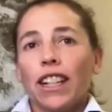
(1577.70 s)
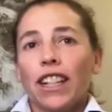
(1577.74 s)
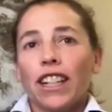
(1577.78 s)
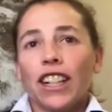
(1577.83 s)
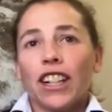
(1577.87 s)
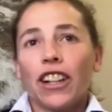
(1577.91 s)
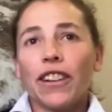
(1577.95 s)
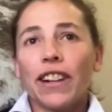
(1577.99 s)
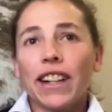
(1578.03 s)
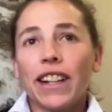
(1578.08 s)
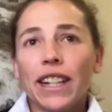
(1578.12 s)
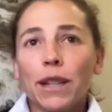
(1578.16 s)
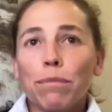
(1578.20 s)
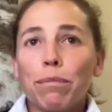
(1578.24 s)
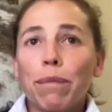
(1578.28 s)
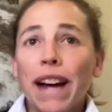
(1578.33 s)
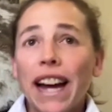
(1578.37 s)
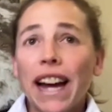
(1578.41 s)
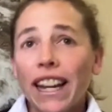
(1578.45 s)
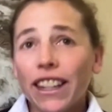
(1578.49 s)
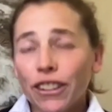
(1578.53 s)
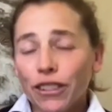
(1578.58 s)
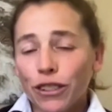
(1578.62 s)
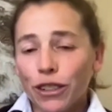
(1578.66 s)
going to the
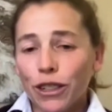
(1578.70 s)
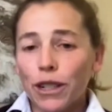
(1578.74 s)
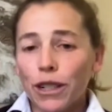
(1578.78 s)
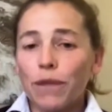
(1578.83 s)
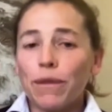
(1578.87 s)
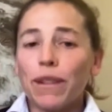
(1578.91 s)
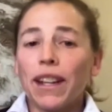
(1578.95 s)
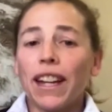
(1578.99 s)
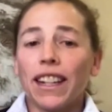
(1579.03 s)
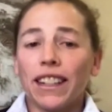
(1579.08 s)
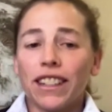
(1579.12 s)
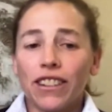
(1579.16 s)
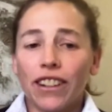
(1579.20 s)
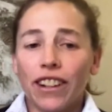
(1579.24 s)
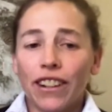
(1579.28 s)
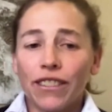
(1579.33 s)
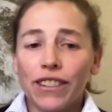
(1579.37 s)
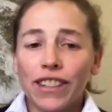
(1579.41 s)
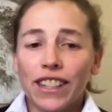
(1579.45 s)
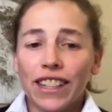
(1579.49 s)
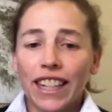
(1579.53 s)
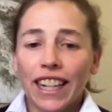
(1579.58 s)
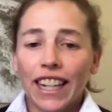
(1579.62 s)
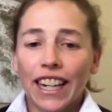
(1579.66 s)
bathroom, yes, you
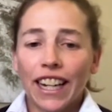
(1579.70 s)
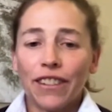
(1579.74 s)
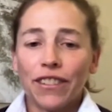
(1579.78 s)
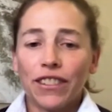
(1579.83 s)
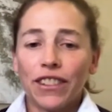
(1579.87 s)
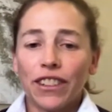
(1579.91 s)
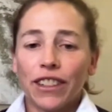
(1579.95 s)
obviously have